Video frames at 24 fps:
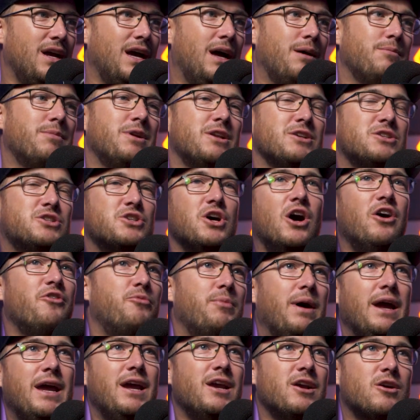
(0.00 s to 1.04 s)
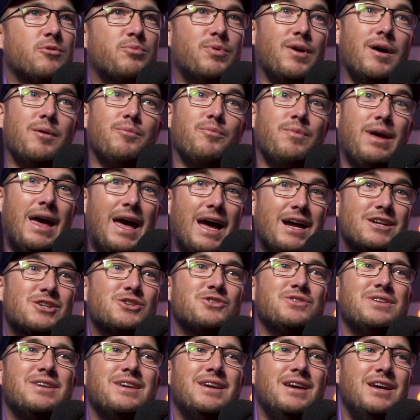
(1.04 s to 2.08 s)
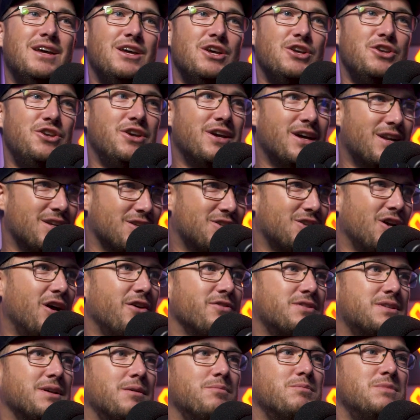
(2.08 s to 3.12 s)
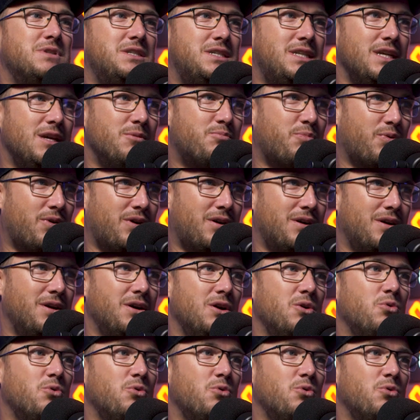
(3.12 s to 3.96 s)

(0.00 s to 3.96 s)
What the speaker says: I'm going to solve my anger problem. Actually, you got to solve something deeper.